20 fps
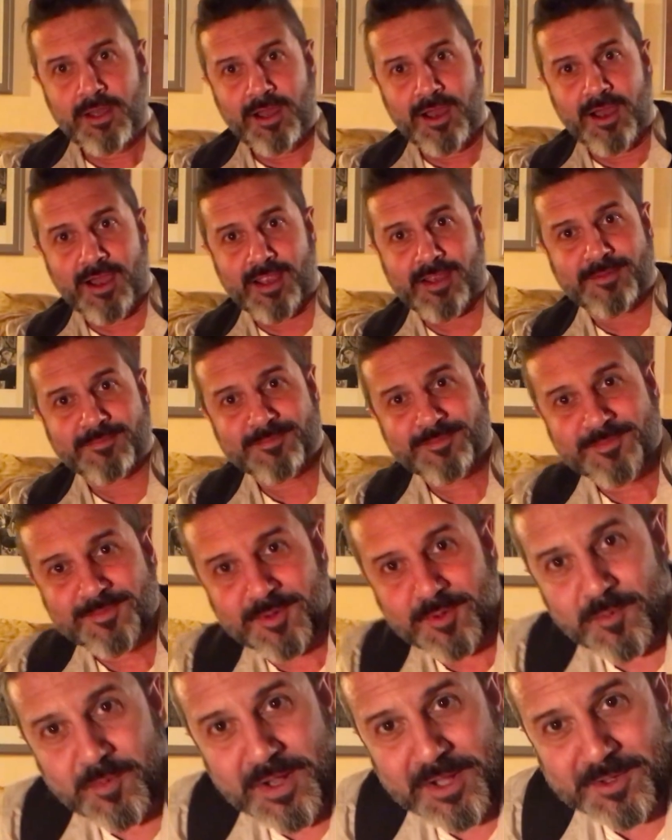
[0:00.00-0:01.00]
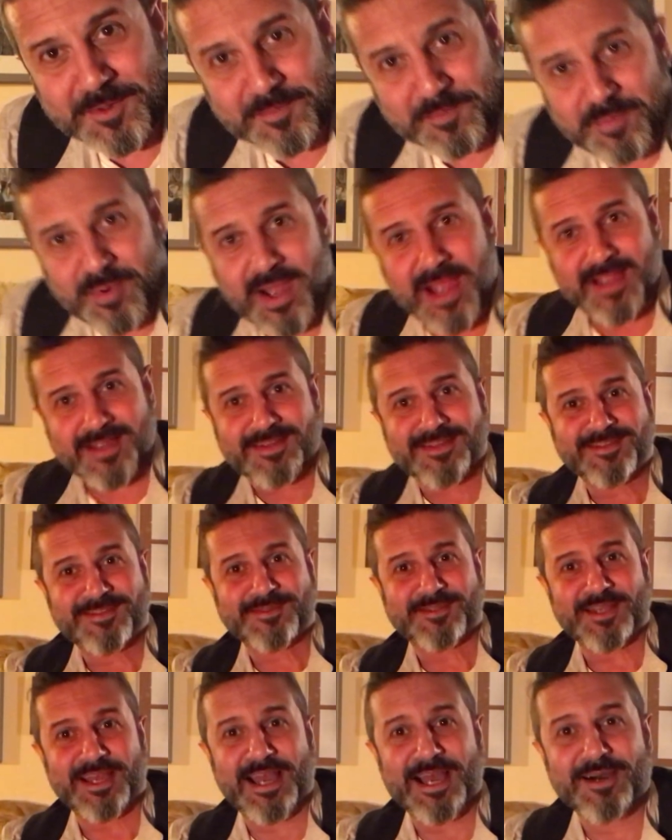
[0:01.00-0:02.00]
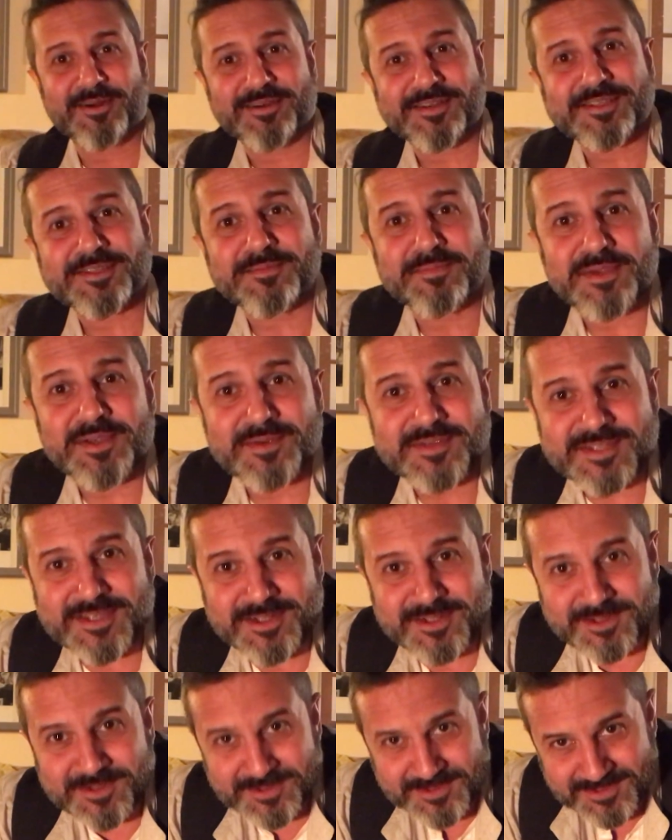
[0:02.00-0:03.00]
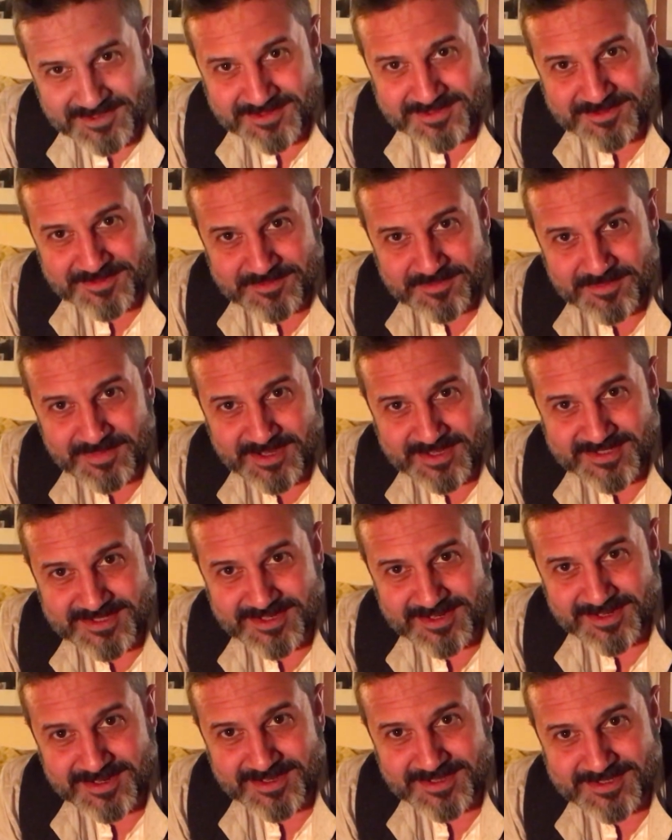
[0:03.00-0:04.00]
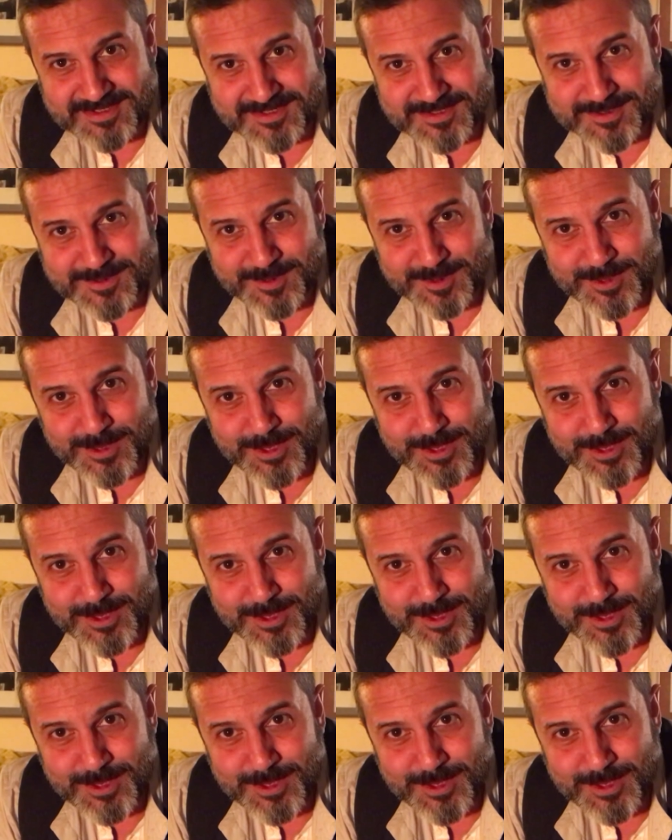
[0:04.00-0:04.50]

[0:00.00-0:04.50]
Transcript: Hi, and welcome back to Howlett's musical Masterclasses.